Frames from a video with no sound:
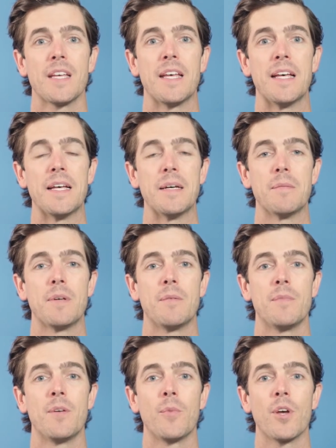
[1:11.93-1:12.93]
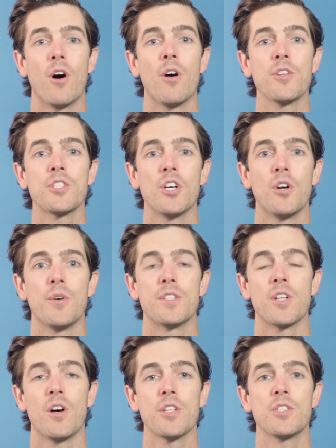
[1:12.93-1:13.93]
And then it's
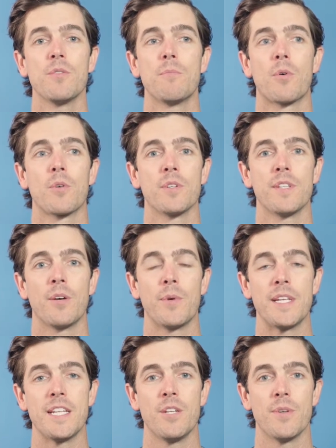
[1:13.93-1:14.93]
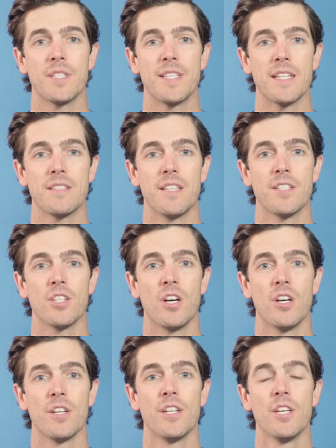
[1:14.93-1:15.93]
also important that we need to assess this
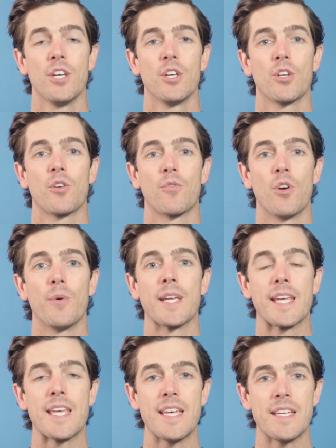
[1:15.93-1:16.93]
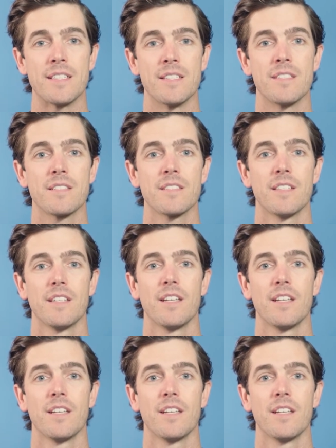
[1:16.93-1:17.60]
on growing kids.